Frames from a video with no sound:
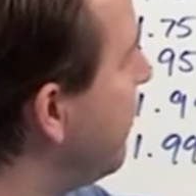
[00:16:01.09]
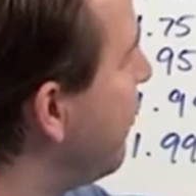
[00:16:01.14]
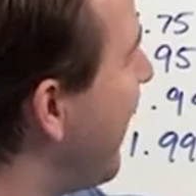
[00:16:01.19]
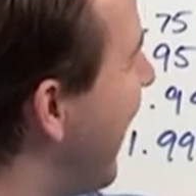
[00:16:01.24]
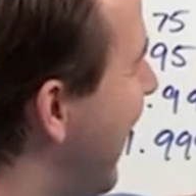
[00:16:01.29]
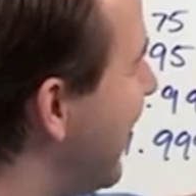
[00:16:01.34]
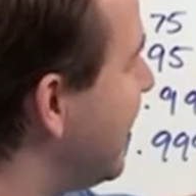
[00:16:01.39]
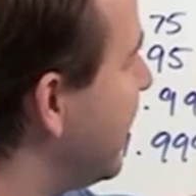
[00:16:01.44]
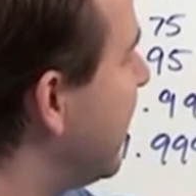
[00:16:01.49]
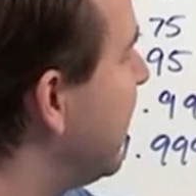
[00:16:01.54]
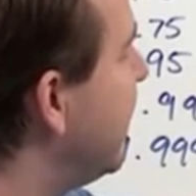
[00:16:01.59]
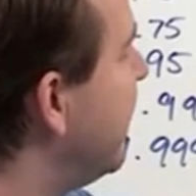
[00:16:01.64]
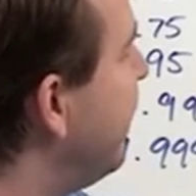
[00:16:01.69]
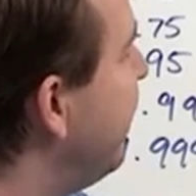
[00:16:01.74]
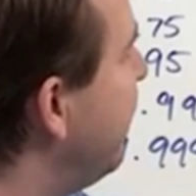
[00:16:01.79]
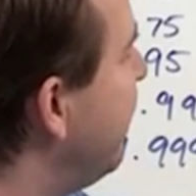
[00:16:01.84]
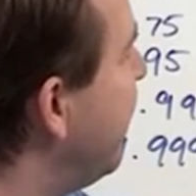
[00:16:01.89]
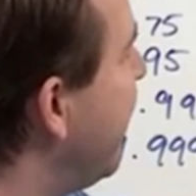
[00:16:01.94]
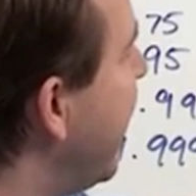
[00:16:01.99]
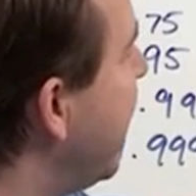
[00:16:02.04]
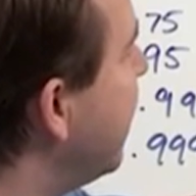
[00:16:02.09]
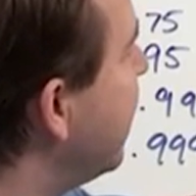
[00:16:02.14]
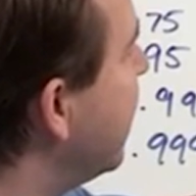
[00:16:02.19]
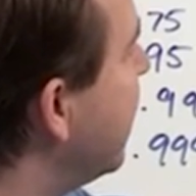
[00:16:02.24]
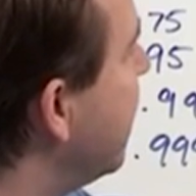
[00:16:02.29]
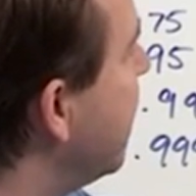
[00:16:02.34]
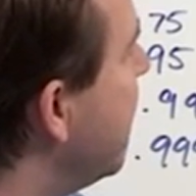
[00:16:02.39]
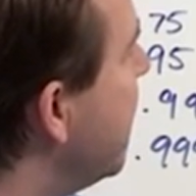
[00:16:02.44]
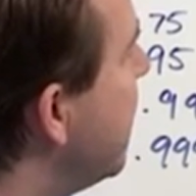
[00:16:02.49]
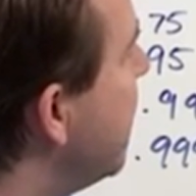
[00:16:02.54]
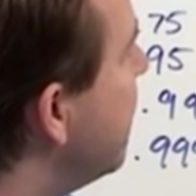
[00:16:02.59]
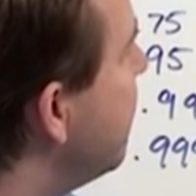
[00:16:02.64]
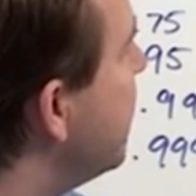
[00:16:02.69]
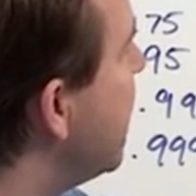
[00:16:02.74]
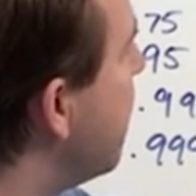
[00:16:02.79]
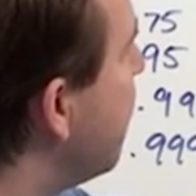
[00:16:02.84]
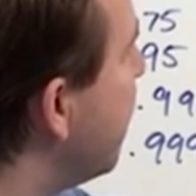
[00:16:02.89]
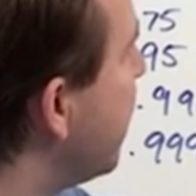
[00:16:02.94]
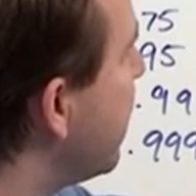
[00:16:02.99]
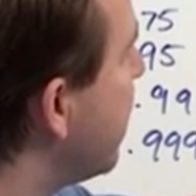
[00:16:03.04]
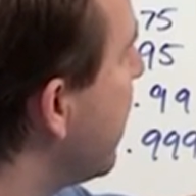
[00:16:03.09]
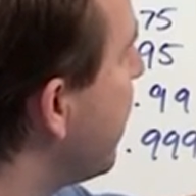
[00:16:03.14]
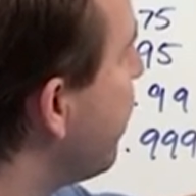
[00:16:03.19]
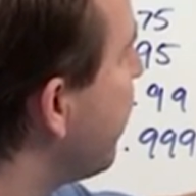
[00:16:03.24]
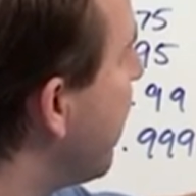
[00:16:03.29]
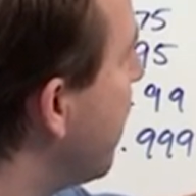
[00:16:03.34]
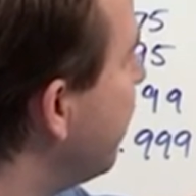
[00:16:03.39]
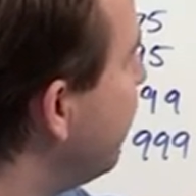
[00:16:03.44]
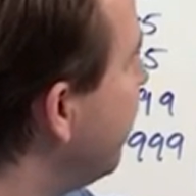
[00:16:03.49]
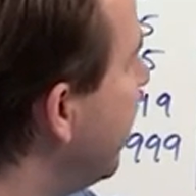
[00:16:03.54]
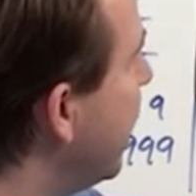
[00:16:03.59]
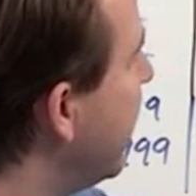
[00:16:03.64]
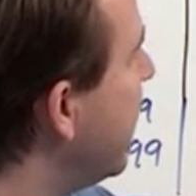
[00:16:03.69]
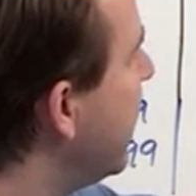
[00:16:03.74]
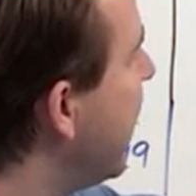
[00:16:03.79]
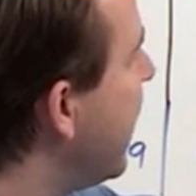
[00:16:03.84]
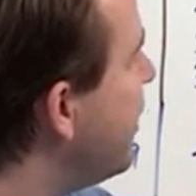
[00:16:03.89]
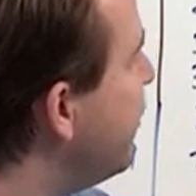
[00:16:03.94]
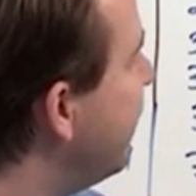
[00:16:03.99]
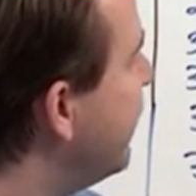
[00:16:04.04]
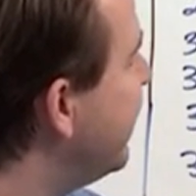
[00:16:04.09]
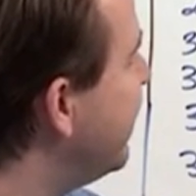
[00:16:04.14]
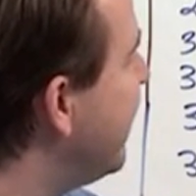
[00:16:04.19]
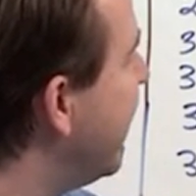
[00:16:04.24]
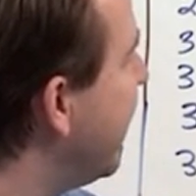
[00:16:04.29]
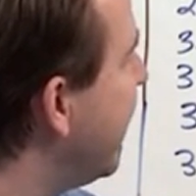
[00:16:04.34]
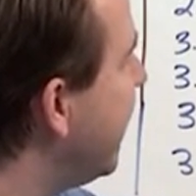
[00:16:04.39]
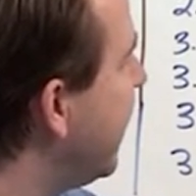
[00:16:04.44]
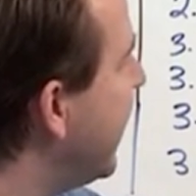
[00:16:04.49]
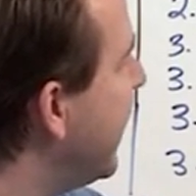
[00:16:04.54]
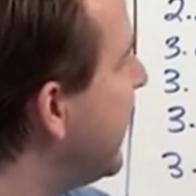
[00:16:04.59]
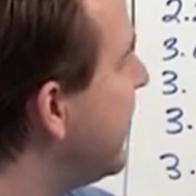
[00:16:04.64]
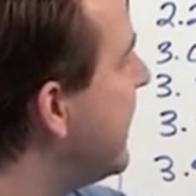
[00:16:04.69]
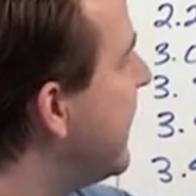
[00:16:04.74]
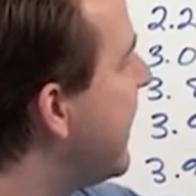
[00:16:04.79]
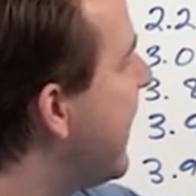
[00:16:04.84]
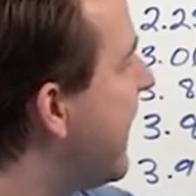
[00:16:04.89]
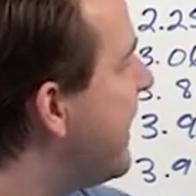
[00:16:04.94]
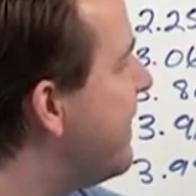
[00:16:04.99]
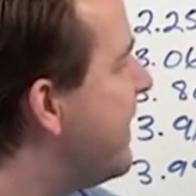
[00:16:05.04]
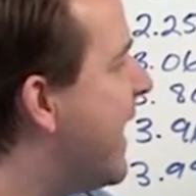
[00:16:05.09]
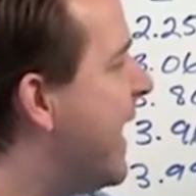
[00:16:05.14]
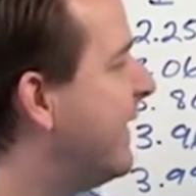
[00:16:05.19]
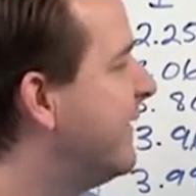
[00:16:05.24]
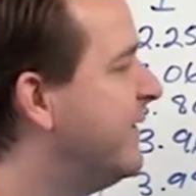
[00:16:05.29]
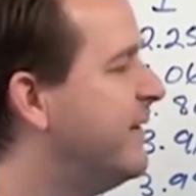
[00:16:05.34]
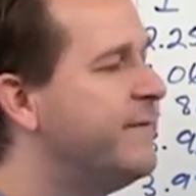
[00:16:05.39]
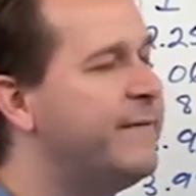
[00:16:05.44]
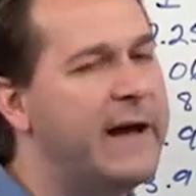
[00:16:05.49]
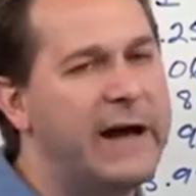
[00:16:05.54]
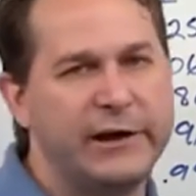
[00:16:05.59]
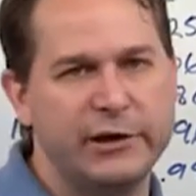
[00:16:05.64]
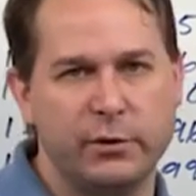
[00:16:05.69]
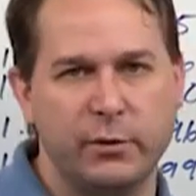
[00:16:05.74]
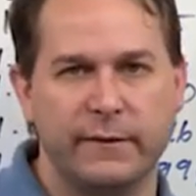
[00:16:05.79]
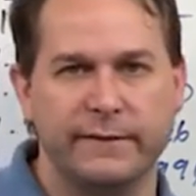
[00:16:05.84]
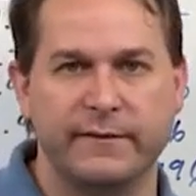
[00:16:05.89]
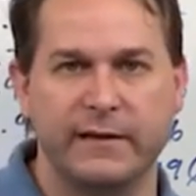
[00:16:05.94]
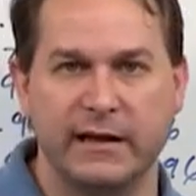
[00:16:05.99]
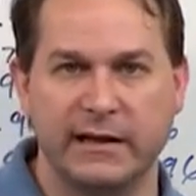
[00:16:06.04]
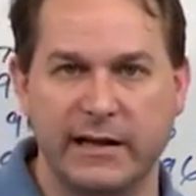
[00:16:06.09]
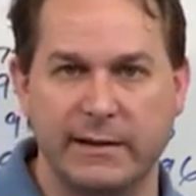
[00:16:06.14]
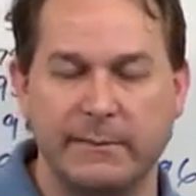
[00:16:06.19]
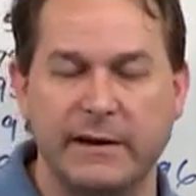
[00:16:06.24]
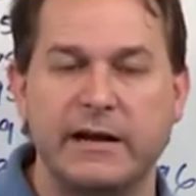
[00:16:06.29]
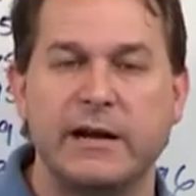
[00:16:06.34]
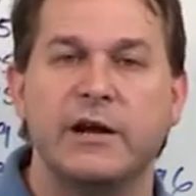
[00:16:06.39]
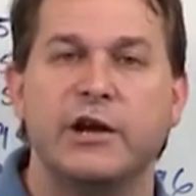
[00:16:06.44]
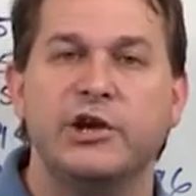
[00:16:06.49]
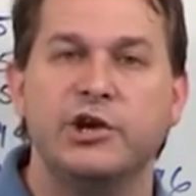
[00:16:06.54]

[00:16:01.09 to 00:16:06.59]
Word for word: practically is you take the number you're approaching and you stick it in, and that's the value of the limit.